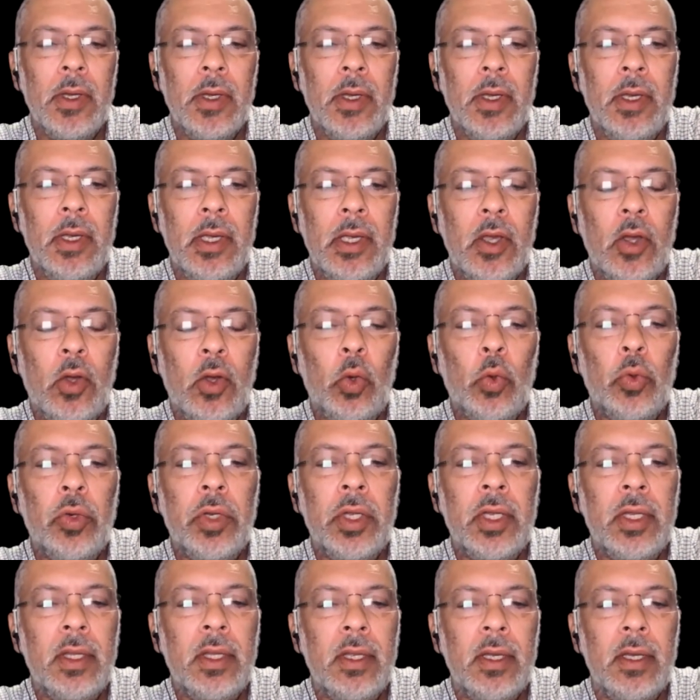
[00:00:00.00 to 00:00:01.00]

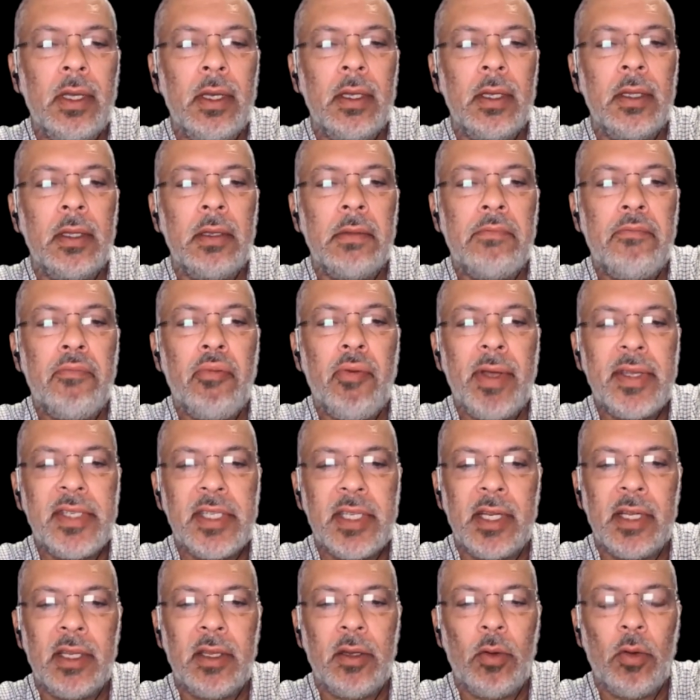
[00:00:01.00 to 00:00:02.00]
including the
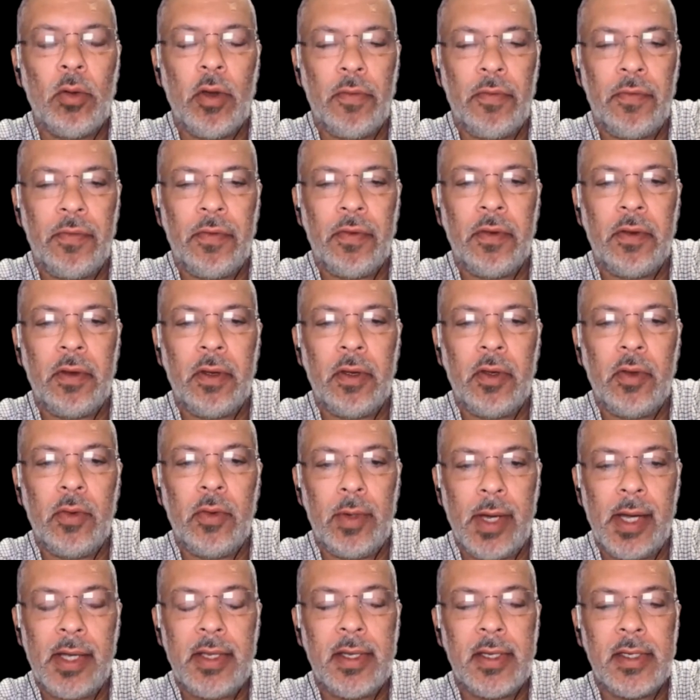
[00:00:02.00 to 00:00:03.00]
president of
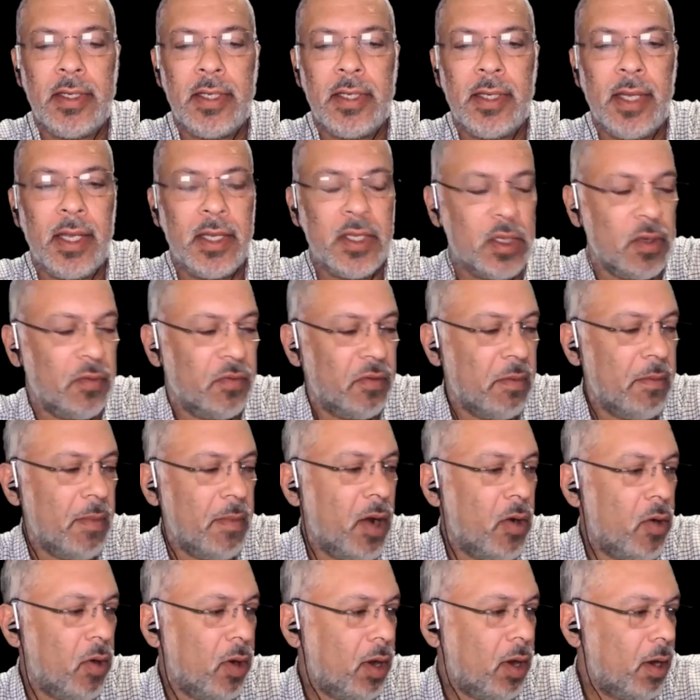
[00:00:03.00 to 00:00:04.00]
United States of
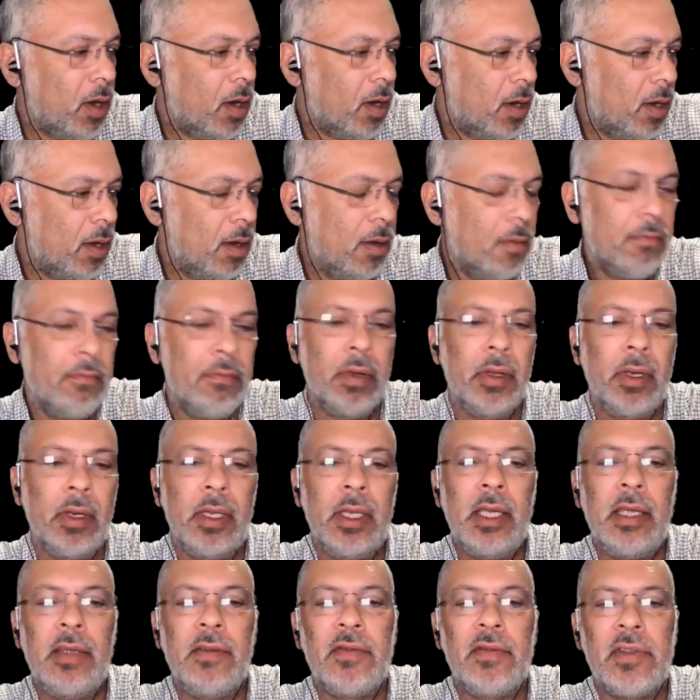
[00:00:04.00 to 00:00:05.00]
America,
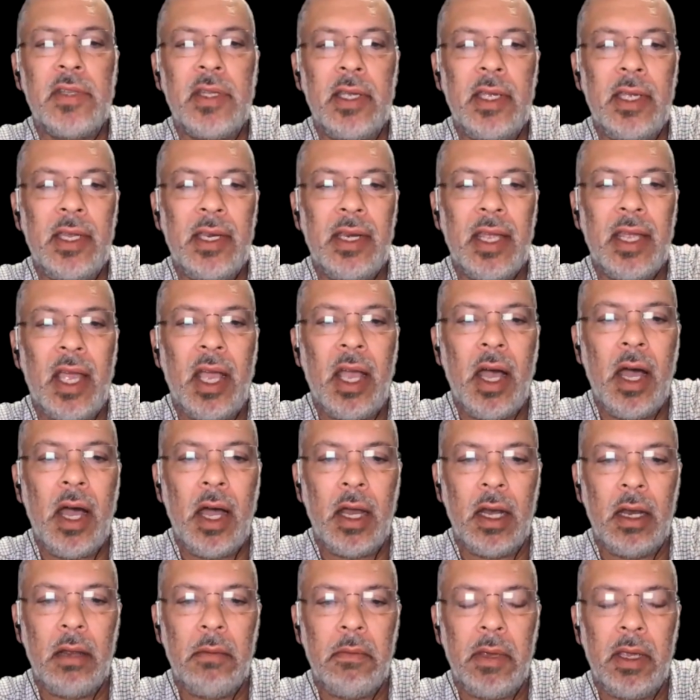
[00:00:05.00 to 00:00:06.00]
believes in
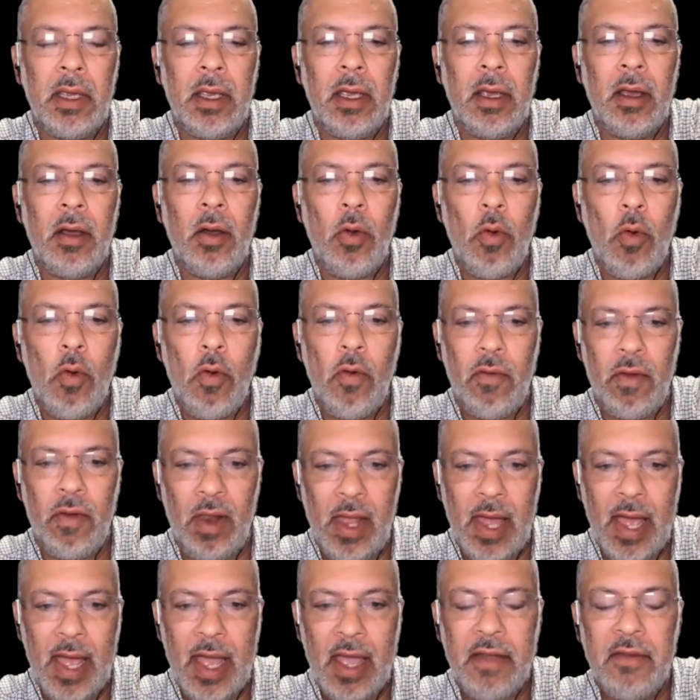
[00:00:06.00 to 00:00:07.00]
economy over
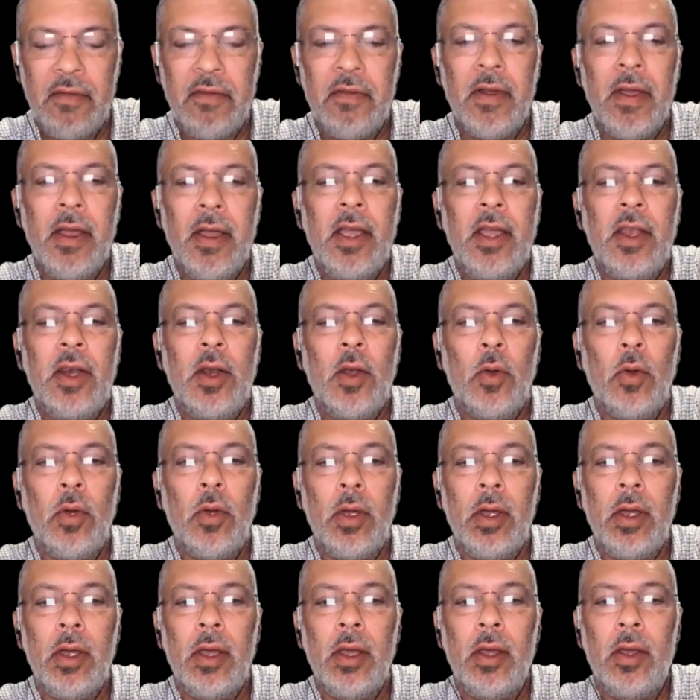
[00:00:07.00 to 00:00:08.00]
life.
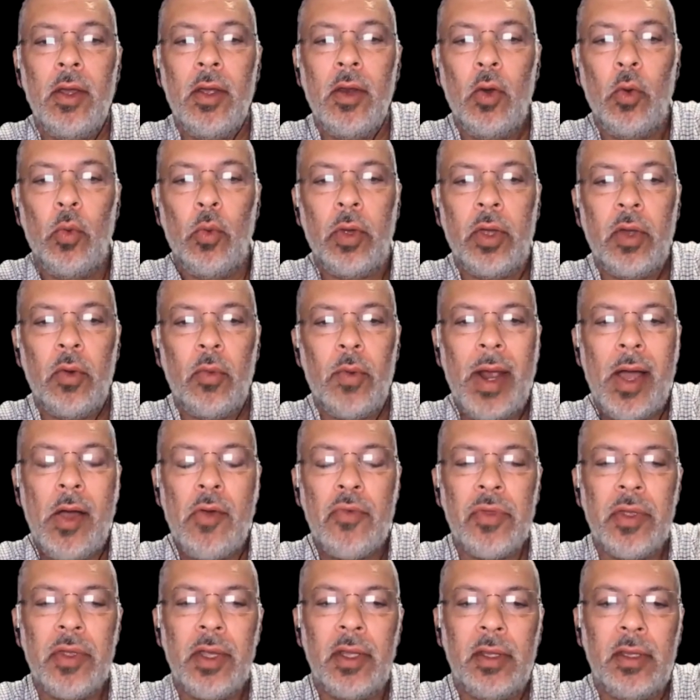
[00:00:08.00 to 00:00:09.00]
Look
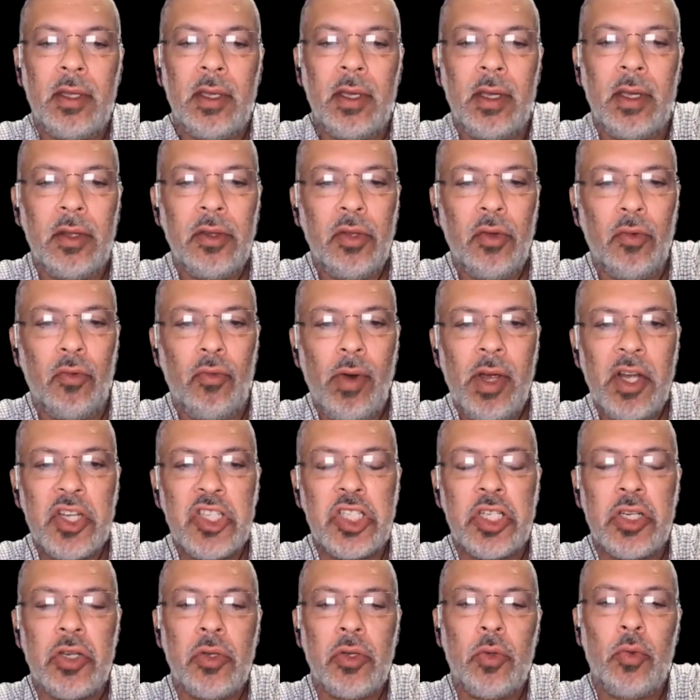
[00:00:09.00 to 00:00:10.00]
around at the
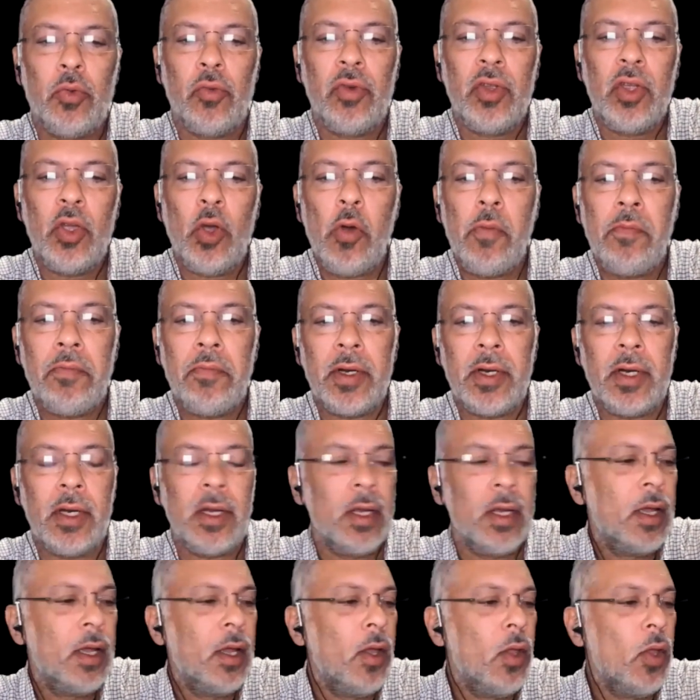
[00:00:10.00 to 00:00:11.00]
rush to reopen
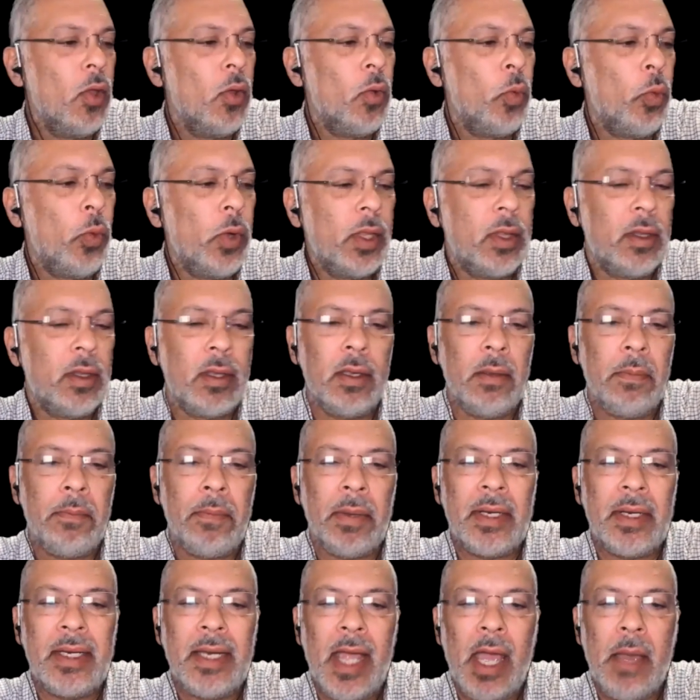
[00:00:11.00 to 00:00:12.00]
with the
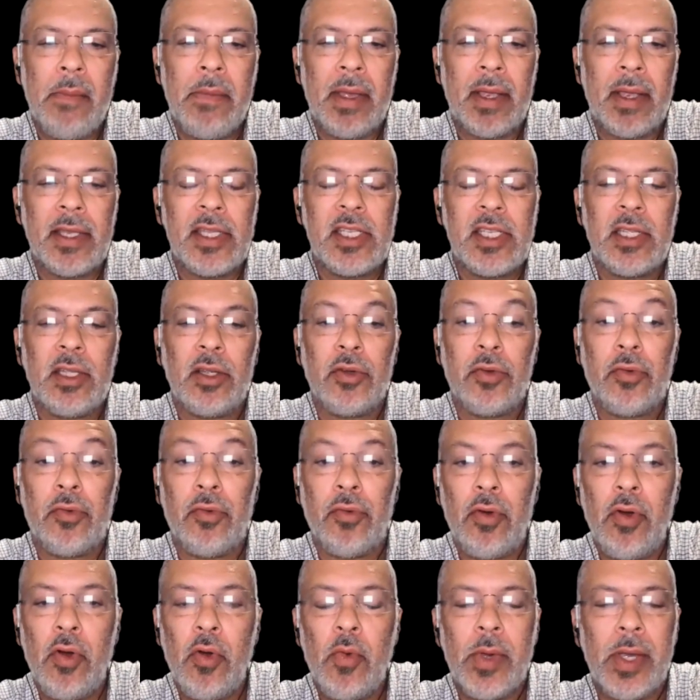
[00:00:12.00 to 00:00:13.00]
pandemic still
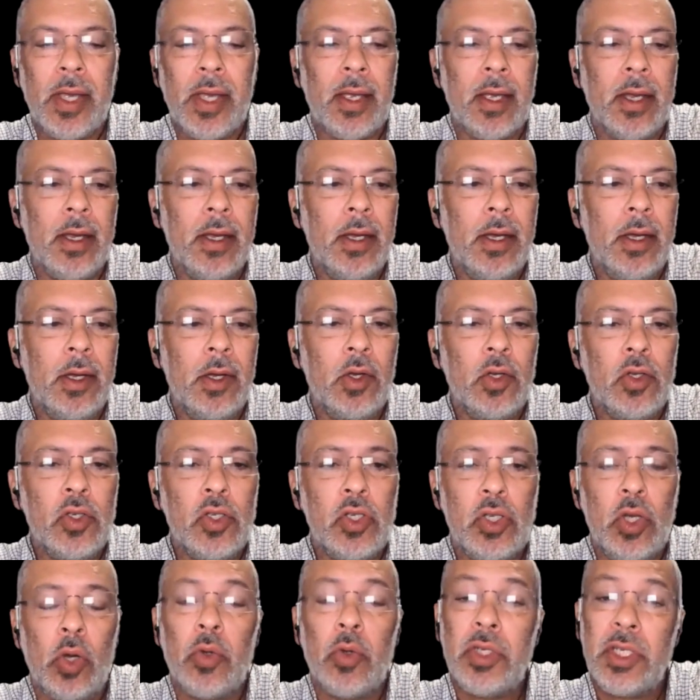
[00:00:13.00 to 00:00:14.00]
growing.
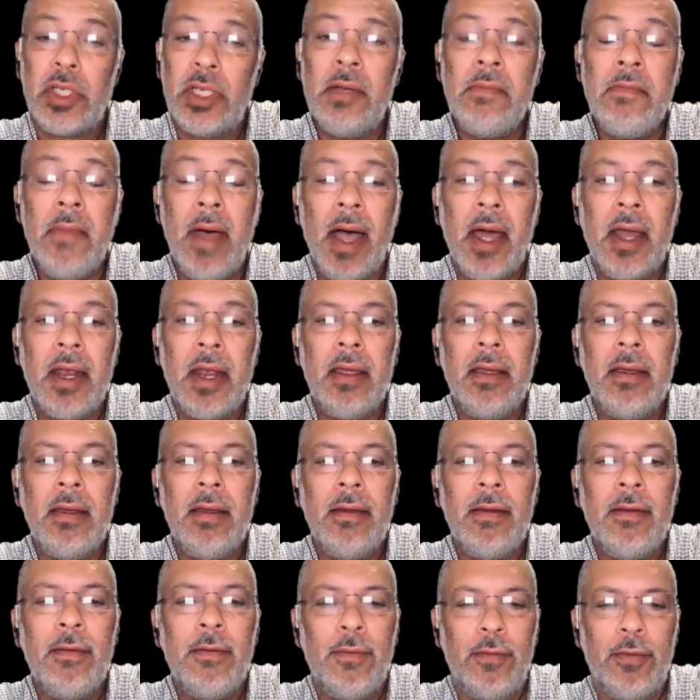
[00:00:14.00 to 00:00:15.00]
So somebody
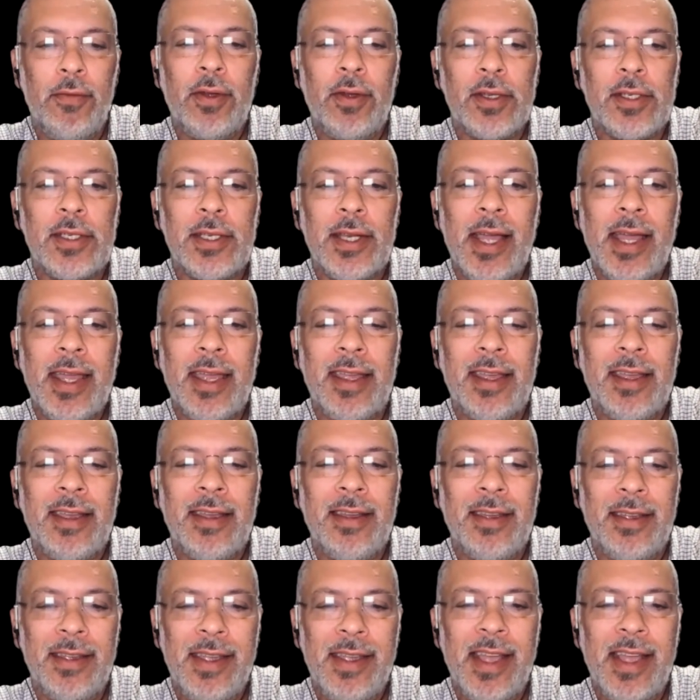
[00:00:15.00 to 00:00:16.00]
feels
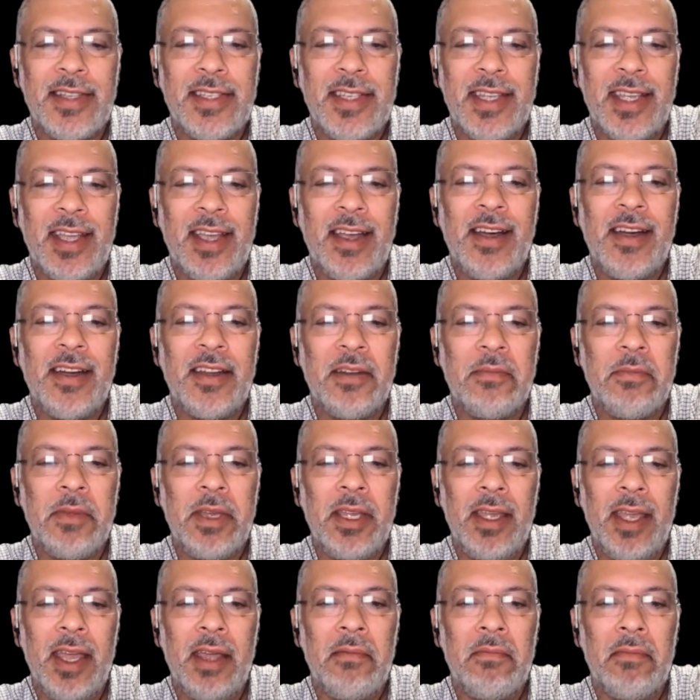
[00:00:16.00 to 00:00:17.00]
like, yes,
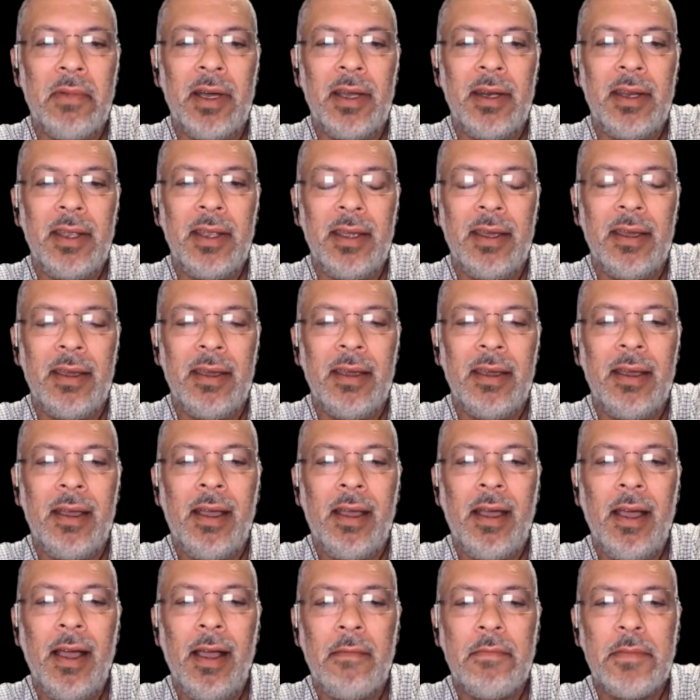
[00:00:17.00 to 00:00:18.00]
economy and money
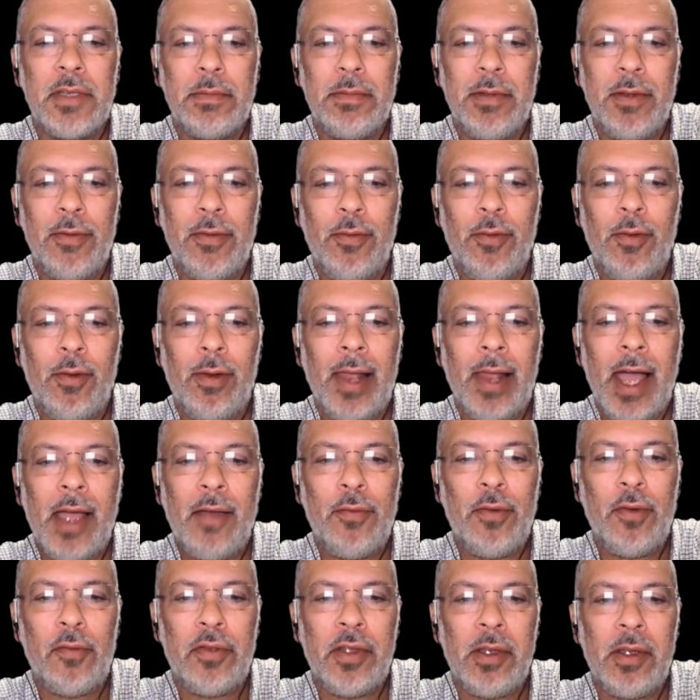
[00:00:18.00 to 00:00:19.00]
comes before
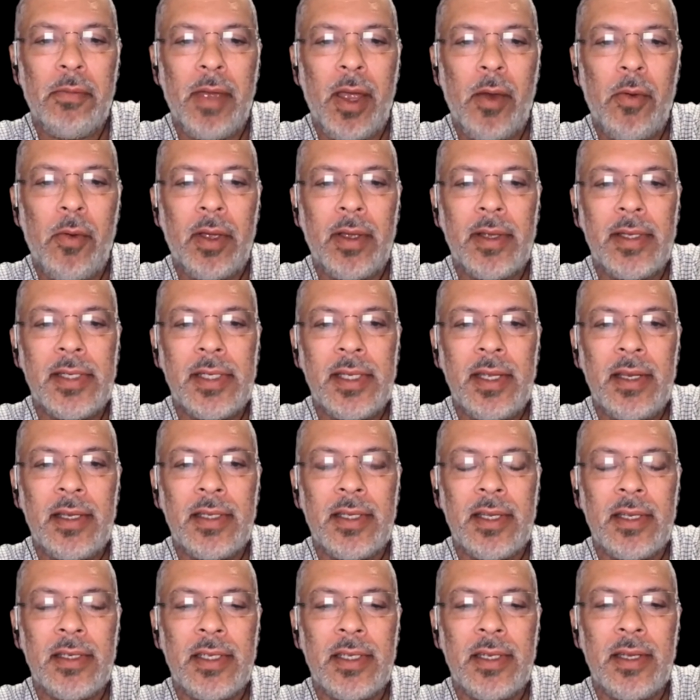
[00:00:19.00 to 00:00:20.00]
life of the American
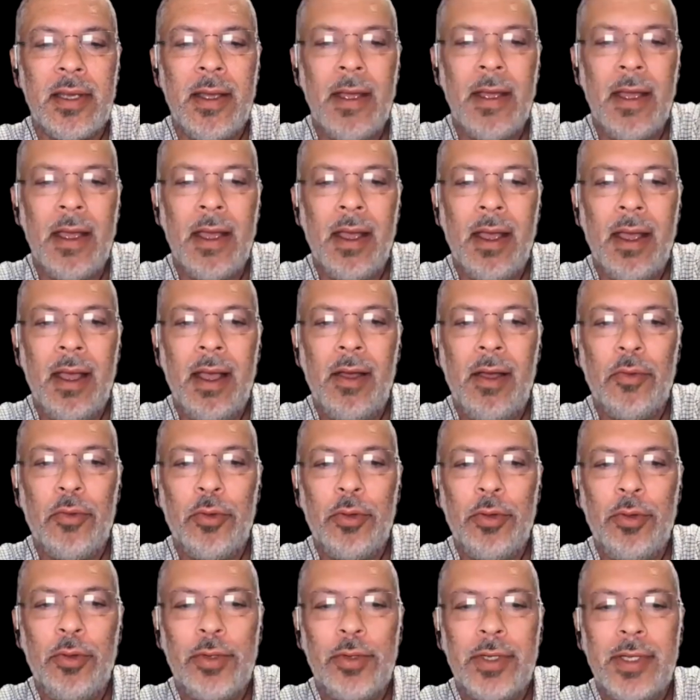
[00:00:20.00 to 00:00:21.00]
citizens. How
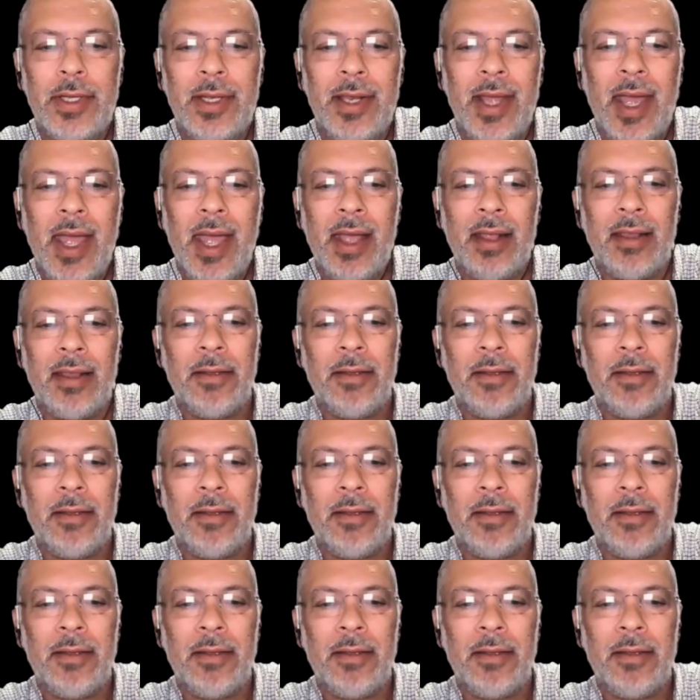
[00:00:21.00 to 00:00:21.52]
do you see that?